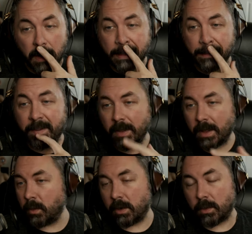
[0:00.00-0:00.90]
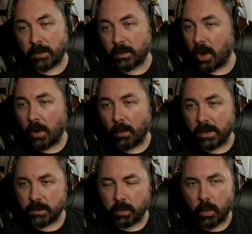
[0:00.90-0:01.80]
The people I worked with were
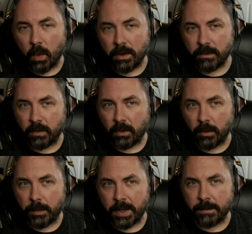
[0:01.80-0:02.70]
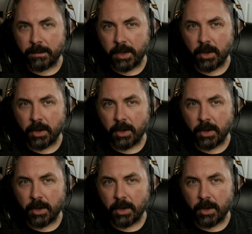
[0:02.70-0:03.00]
always wonderful, but you know,